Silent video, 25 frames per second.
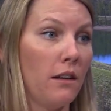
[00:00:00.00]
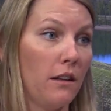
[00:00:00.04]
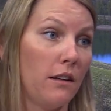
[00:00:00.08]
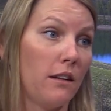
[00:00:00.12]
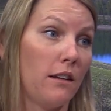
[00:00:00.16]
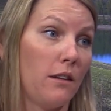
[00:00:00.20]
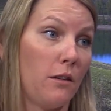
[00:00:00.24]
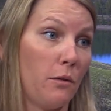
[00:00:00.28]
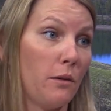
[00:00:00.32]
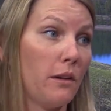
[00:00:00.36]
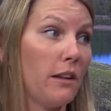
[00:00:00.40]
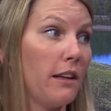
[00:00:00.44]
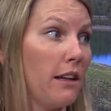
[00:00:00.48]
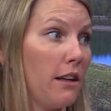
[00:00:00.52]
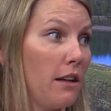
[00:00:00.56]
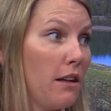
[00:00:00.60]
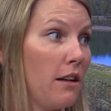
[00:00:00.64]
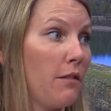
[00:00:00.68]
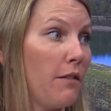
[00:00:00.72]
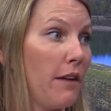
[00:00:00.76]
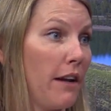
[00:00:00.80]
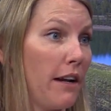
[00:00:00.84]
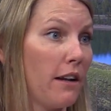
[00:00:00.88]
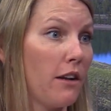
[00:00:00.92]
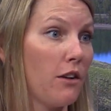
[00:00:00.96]
It's really an
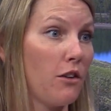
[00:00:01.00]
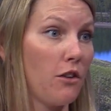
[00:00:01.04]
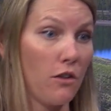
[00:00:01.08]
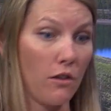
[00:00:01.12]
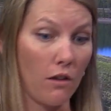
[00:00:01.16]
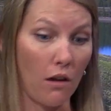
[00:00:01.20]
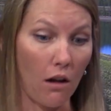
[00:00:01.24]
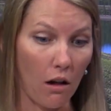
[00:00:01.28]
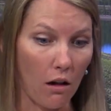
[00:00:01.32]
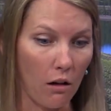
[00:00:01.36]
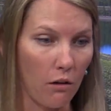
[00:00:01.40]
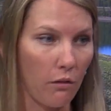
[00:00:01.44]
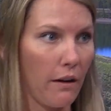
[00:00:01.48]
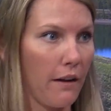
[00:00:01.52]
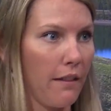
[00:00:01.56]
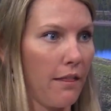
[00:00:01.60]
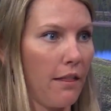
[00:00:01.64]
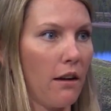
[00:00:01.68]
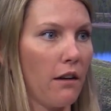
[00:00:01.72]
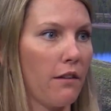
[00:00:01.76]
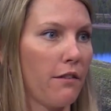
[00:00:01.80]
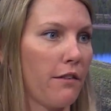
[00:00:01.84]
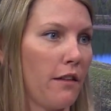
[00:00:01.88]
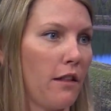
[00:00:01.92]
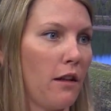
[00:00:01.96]
advantage. It's all right
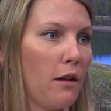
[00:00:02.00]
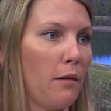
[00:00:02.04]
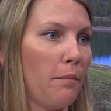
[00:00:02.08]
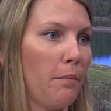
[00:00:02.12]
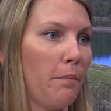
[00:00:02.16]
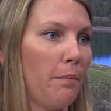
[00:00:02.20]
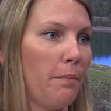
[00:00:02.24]
there for them.